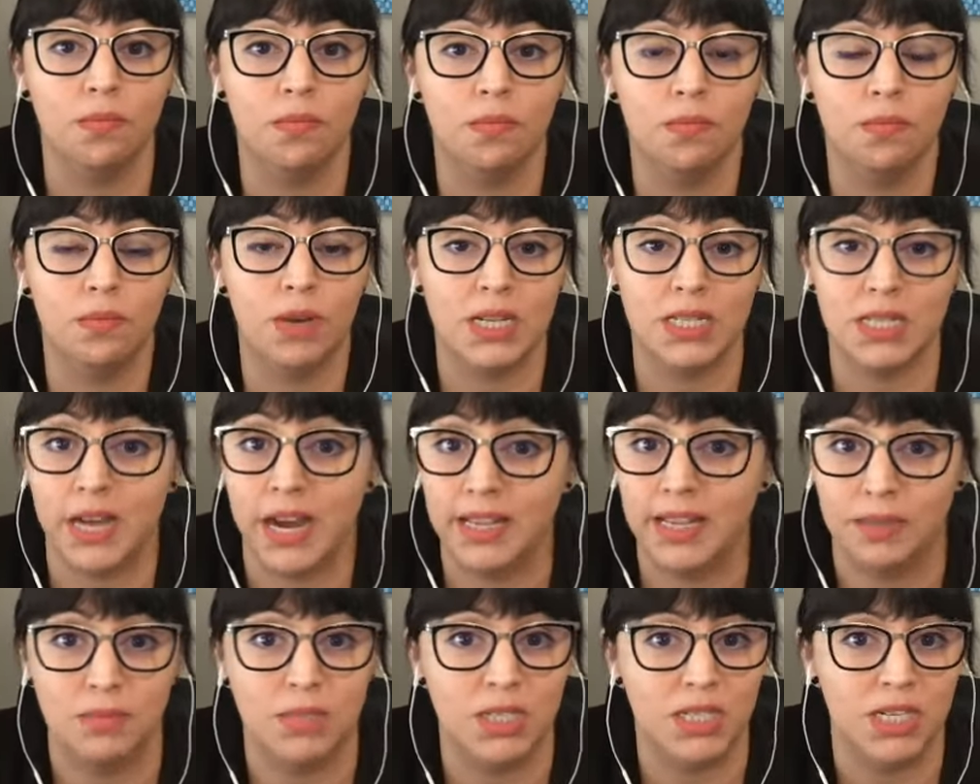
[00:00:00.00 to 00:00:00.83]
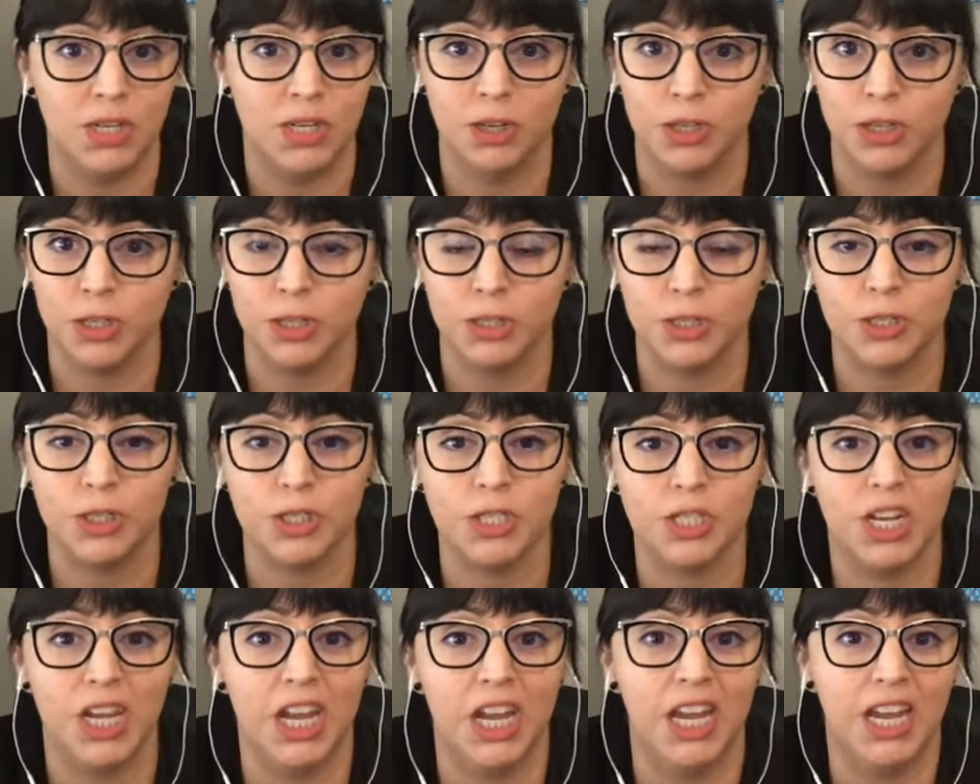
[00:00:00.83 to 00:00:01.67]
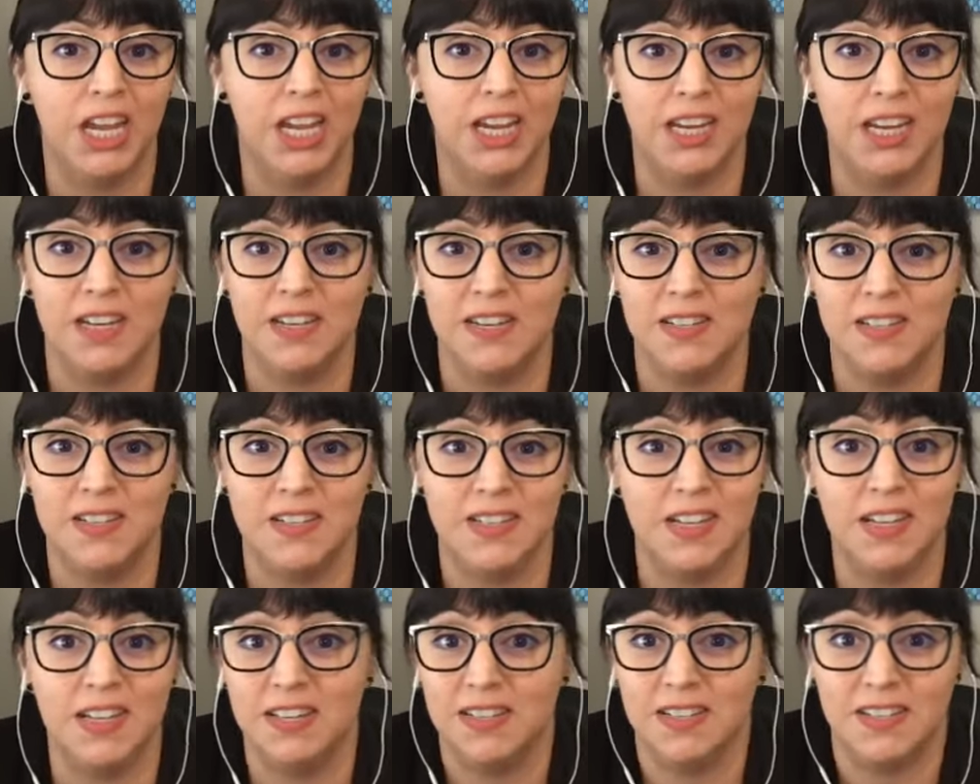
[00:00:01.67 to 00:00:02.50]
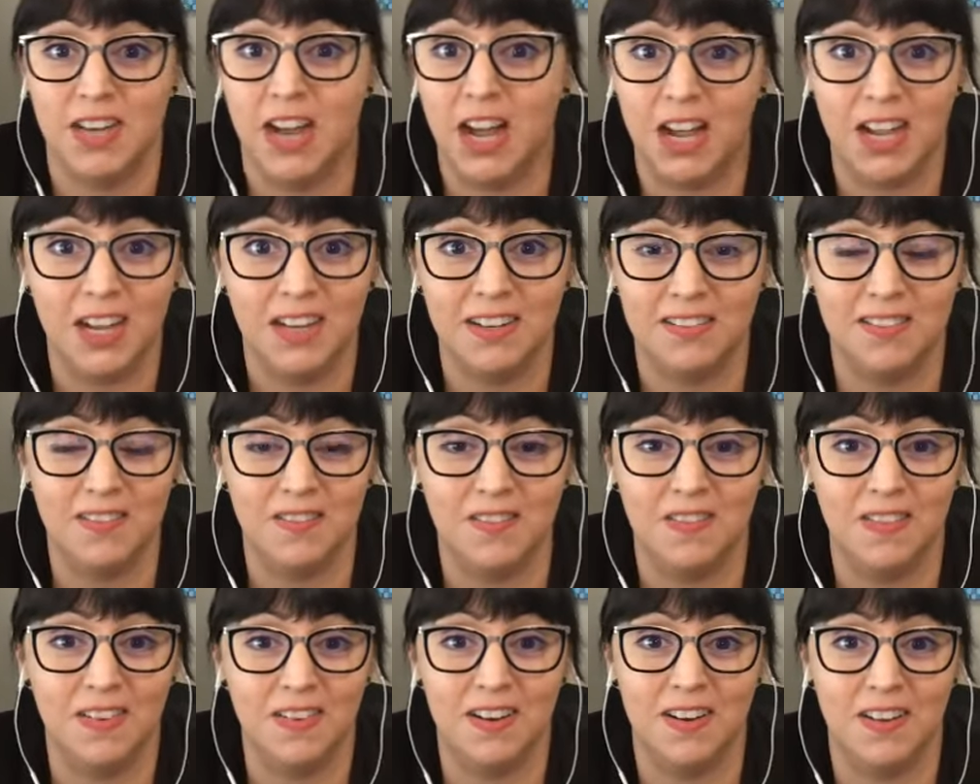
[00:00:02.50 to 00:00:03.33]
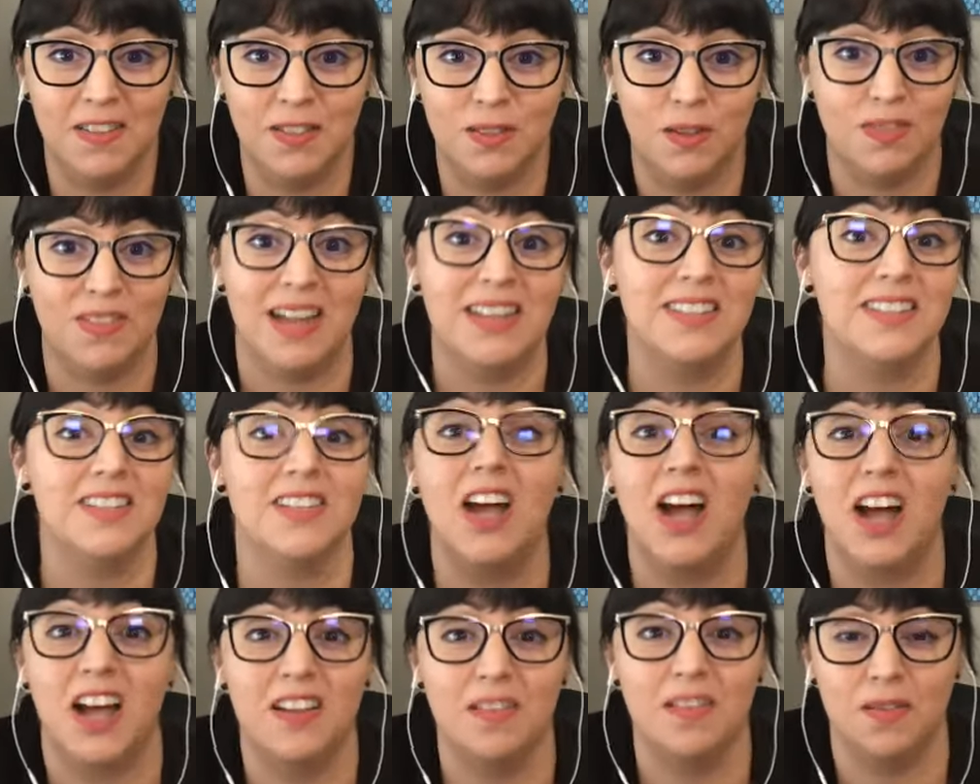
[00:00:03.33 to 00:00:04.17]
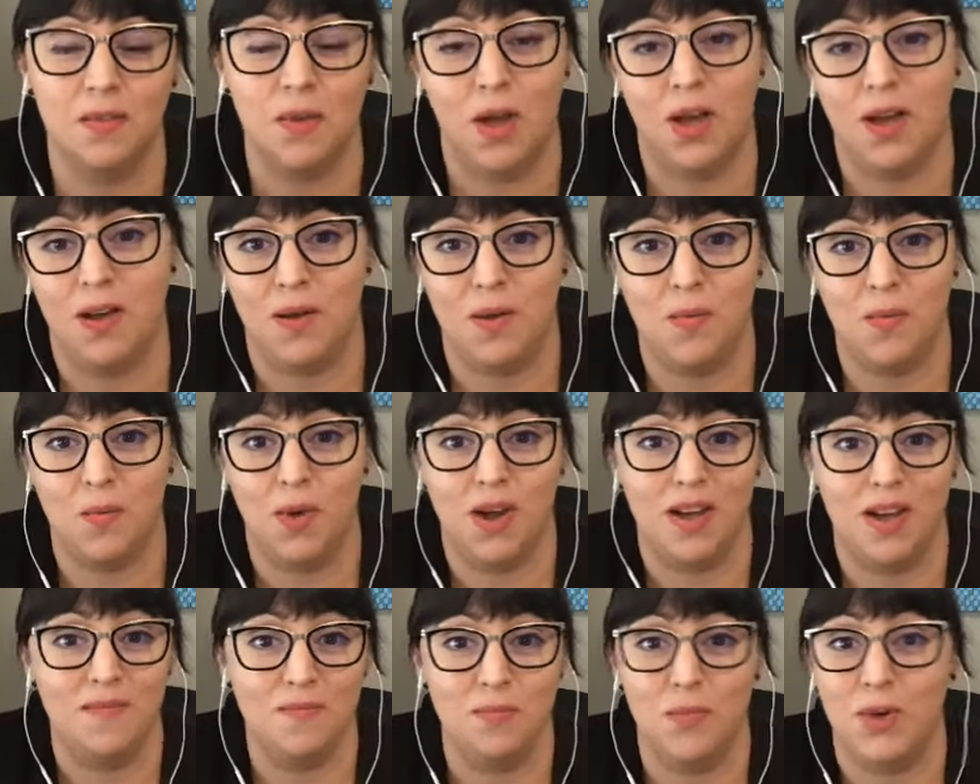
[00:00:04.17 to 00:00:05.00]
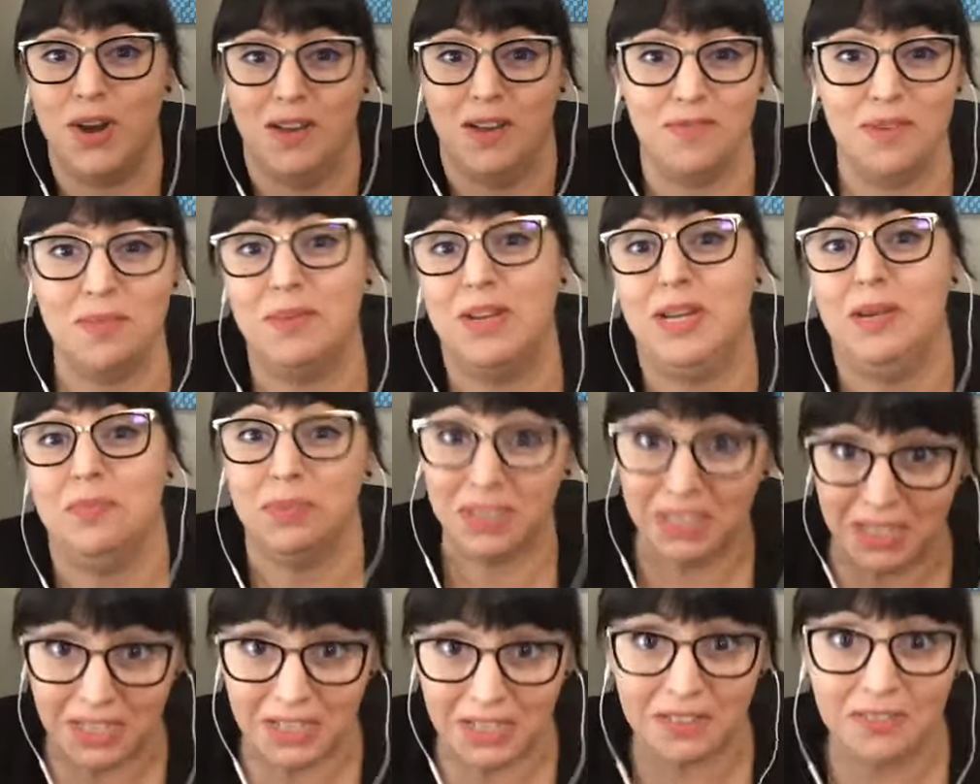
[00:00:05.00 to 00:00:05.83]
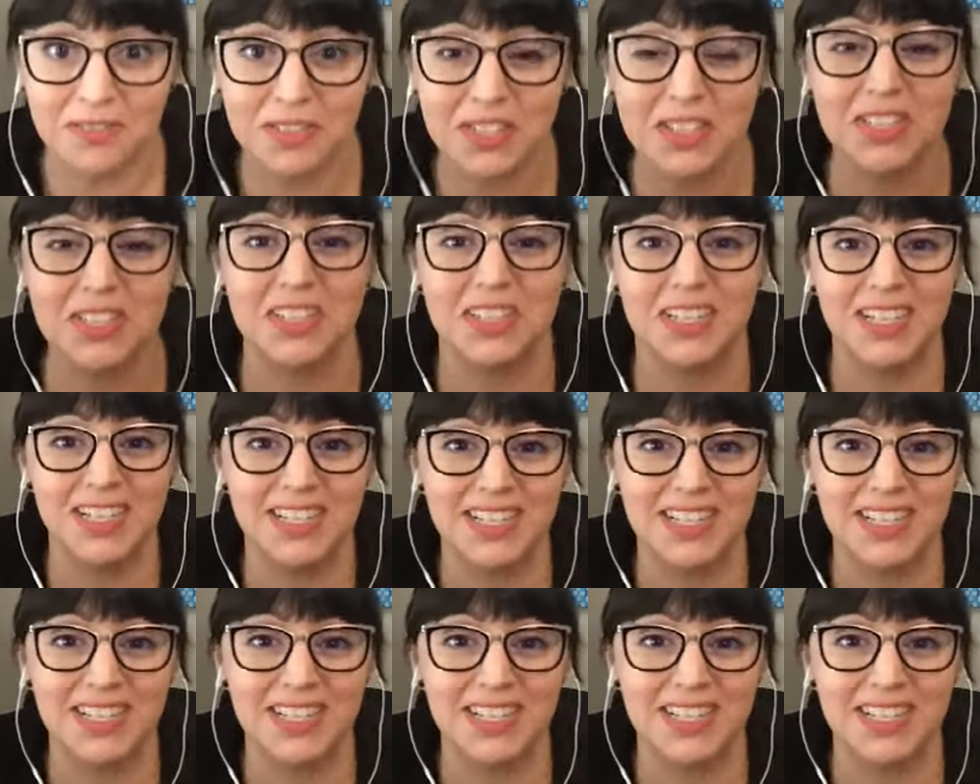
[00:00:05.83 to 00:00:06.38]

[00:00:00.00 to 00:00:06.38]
asylum seekers is not, that's not what everybody believes in